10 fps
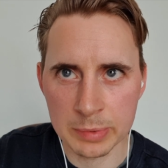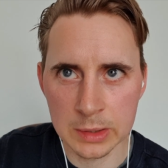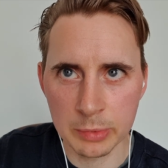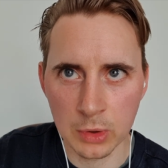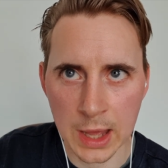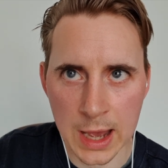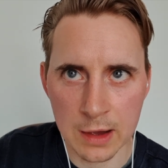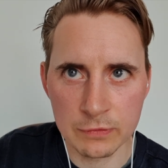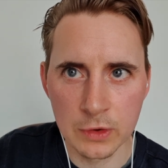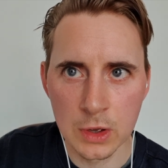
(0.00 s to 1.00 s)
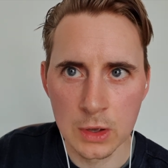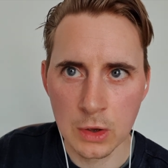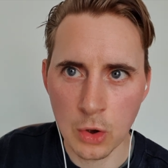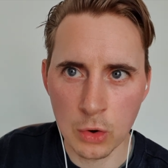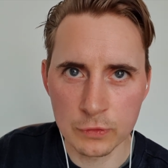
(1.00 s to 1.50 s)
people have
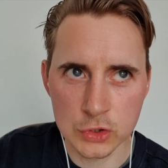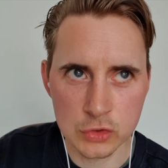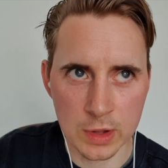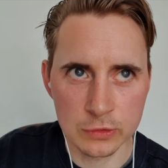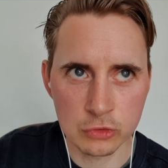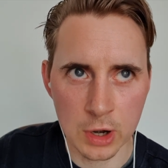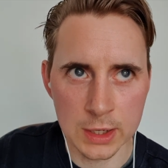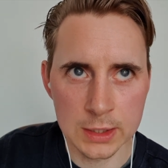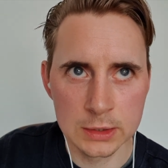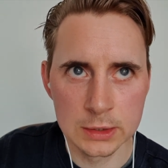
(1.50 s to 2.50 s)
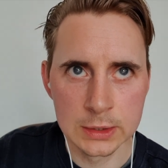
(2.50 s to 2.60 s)
over strength training.